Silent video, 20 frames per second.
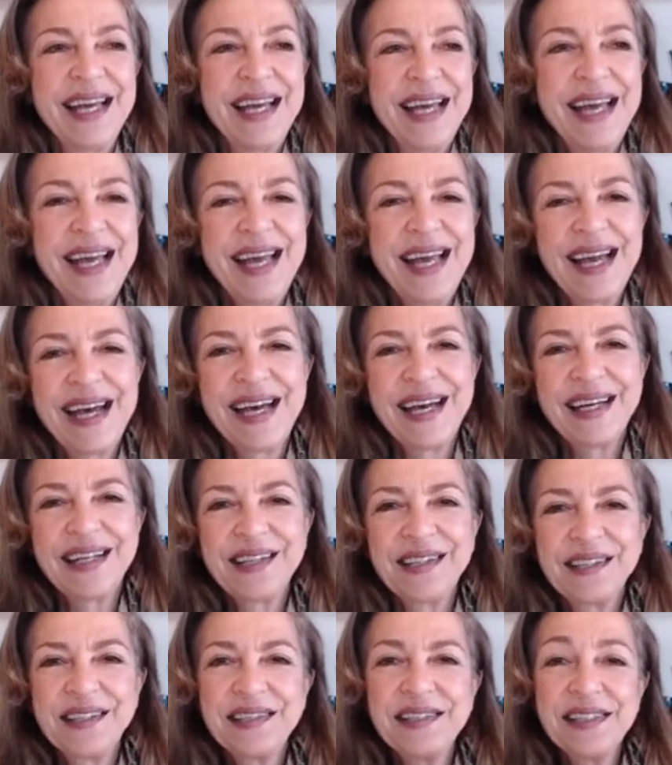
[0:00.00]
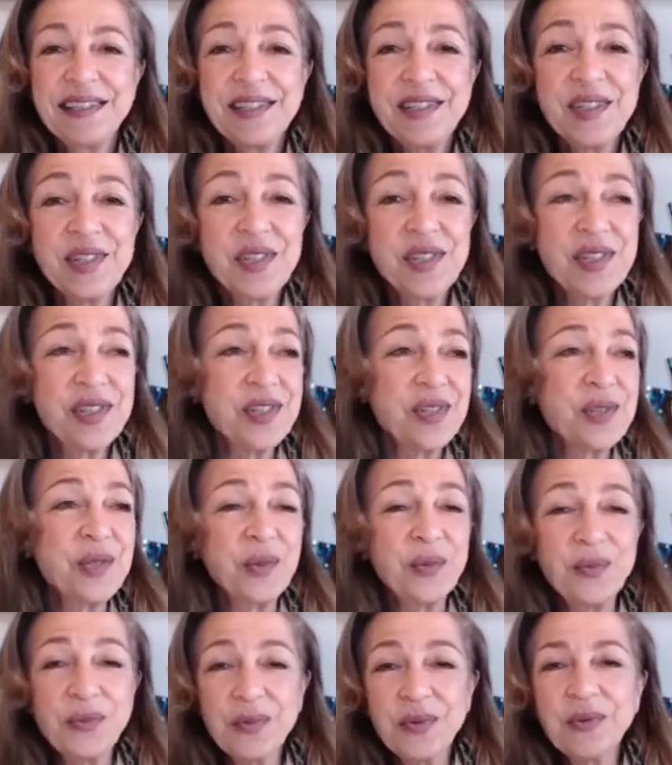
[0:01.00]
and this is the
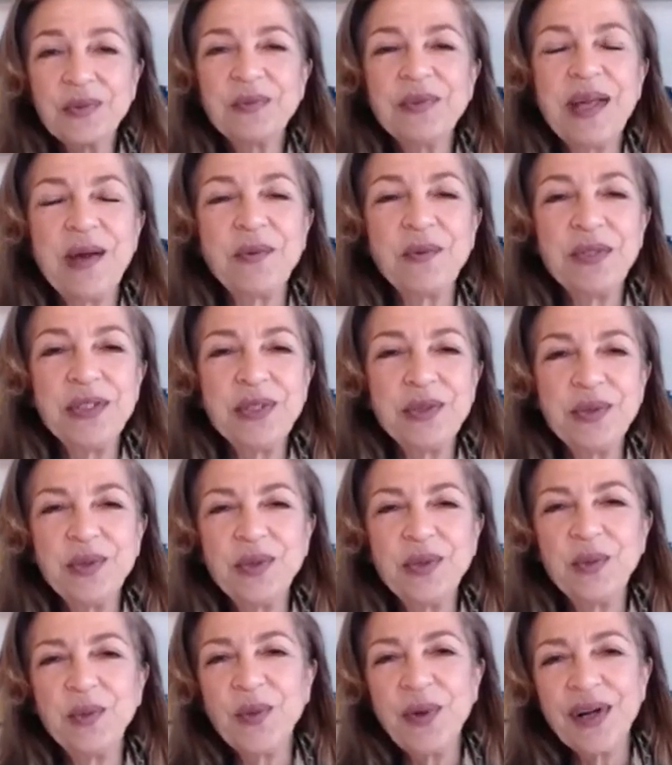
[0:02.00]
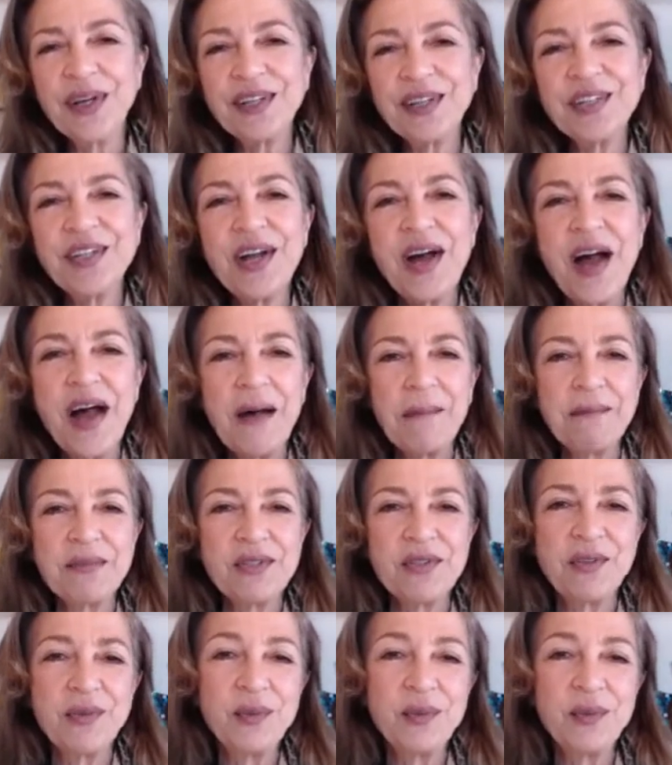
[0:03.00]
room that we do the workshops